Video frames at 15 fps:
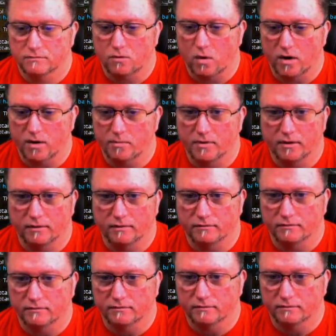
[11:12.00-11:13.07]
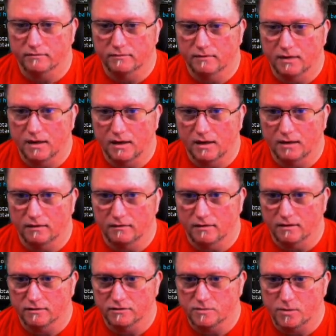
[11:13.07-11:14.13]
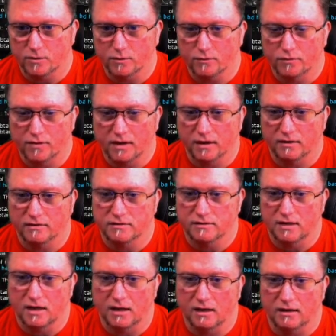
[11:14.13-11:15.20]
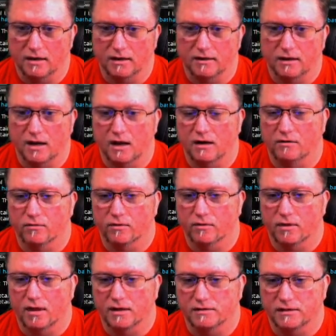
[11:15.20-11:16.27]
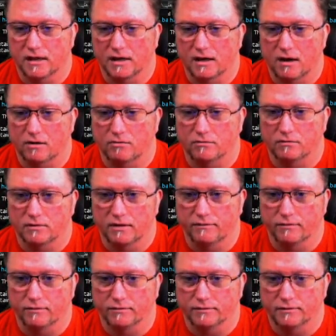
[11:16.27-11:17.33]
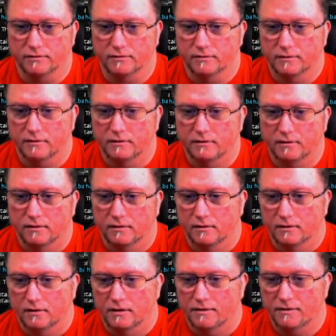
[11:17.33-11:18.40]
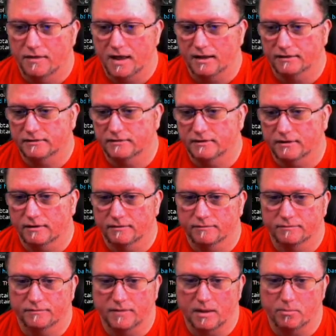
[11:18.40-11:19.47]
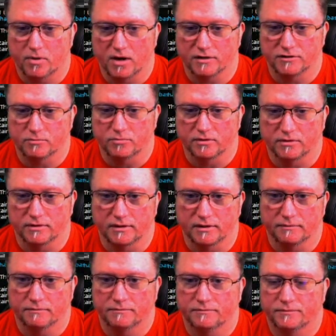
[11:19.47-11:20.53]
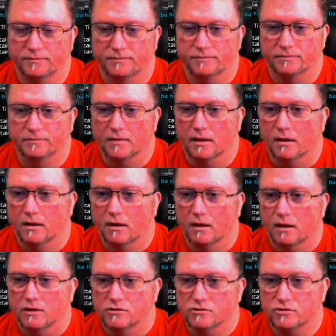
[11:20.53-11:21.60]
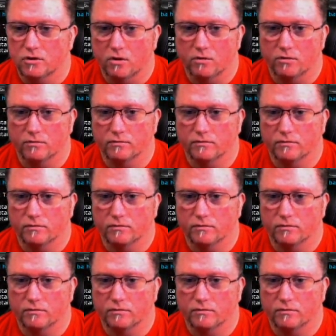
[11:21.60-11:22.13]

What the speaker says: quite a bit and some other things, and I didn't realize I out-leveled that that possibility. So,